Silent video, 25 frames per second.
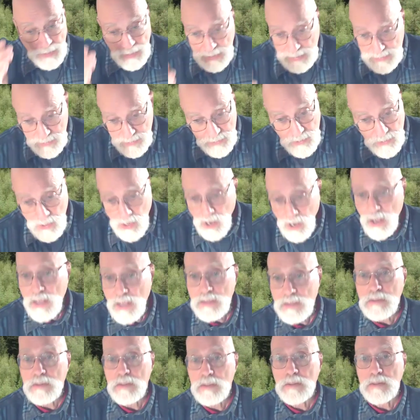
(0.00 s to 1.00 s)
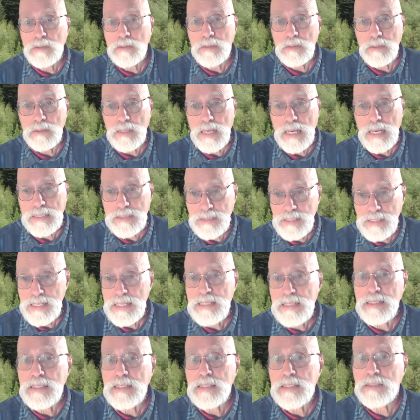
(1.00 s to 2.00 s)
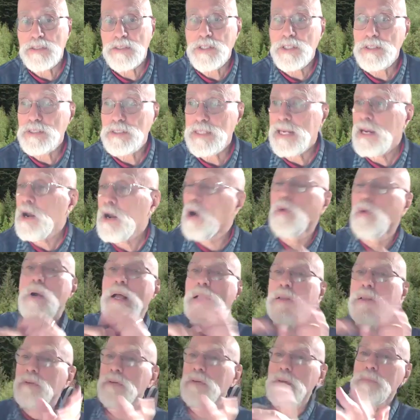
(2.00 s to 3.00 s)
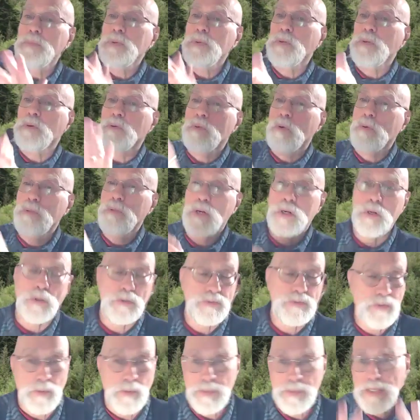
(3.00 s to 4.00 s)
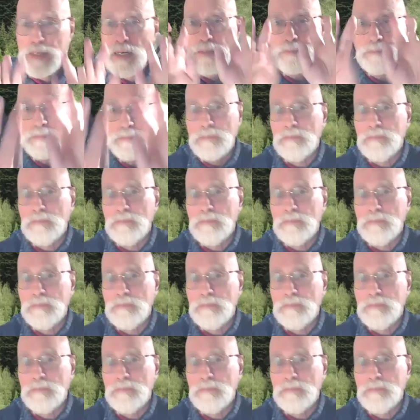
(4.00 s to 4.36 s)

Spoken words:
It's not as easy as just saying, oh, well, the computer wrote the code for me.